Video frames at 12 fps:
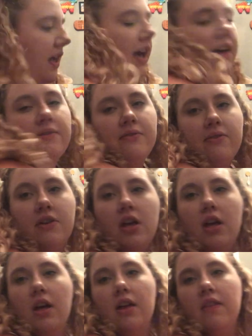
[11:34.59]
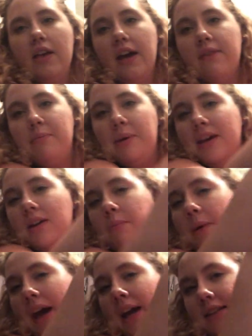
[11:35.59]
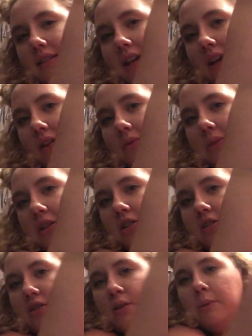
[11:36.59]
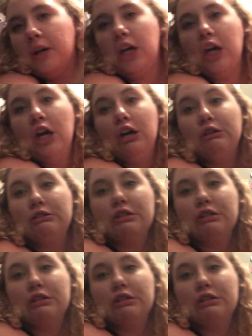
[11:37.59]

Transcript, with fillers: They have pink bags now, which is super cute.